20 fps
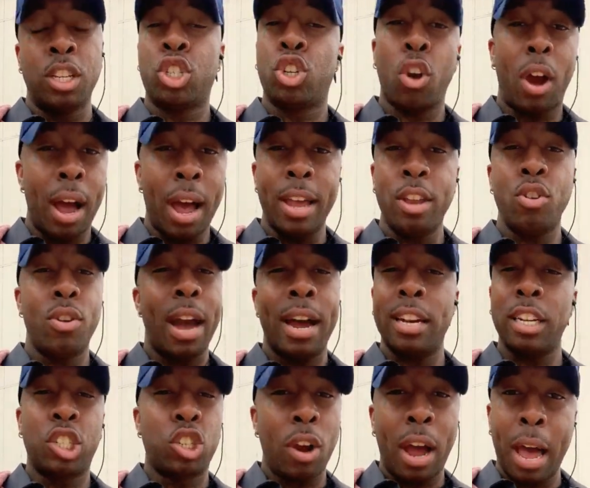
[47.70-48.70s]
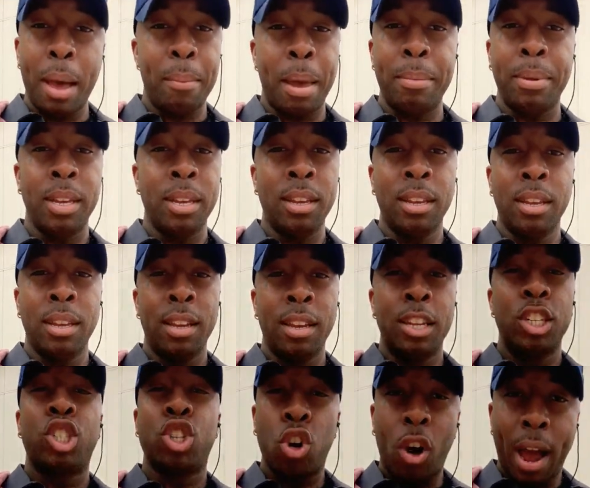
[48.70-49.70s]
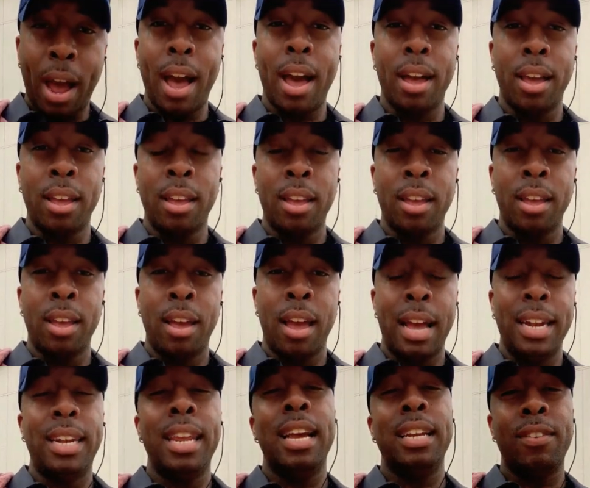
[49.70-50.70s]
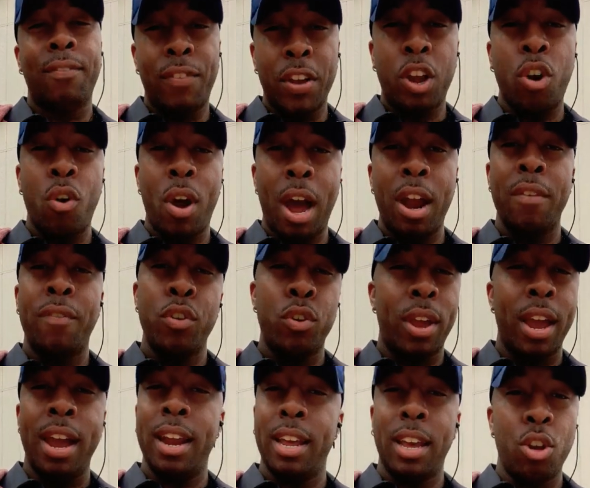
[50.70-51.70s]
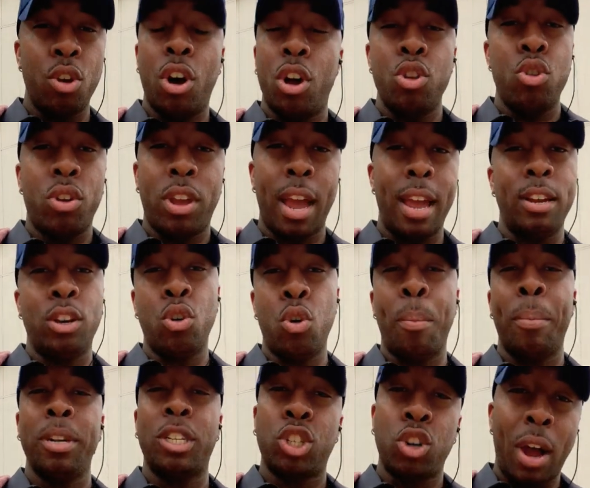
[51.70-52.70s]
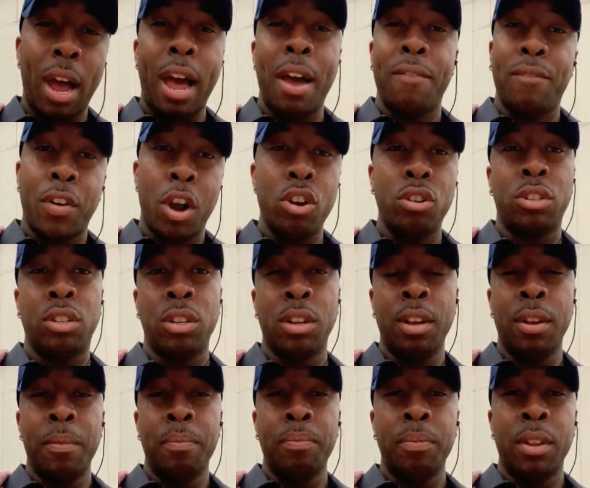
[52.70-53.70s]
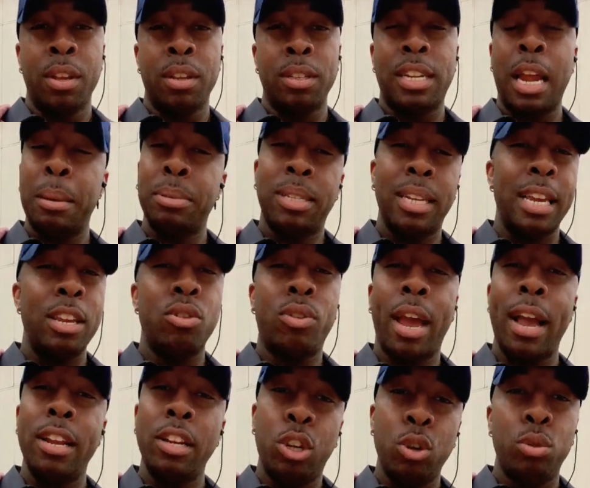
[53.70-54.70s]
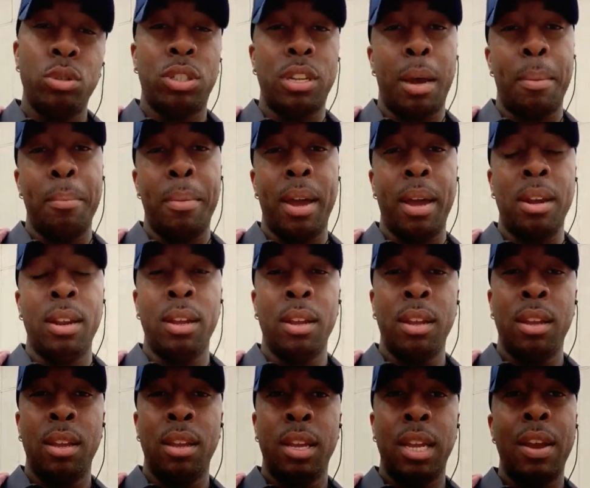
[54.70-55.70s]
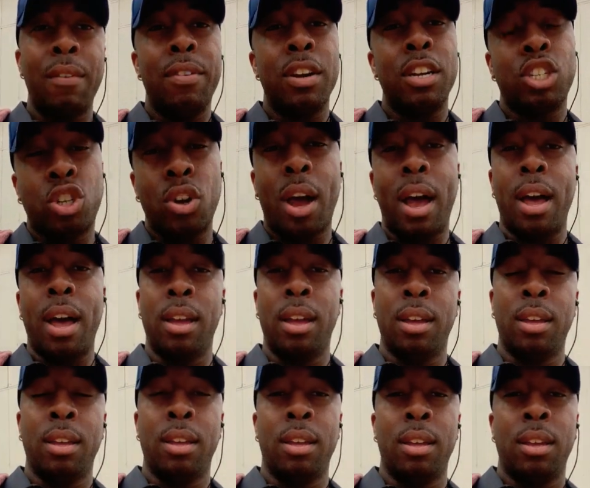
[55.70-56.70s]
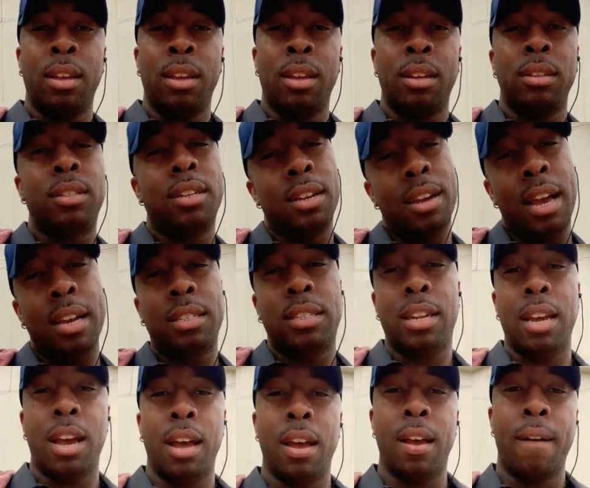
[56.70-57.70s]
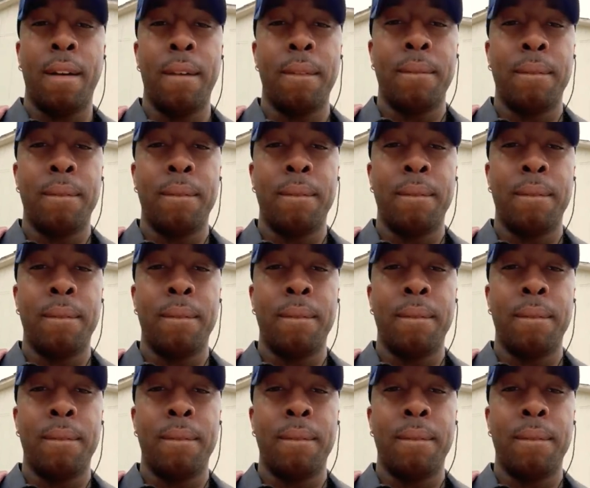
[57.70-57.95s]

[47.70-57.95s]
Try. You got to try, baby. Try. And then figure out if you can or you can't do it. But try it first. Stop saying you can't do something, man. Give it a try. Till next time.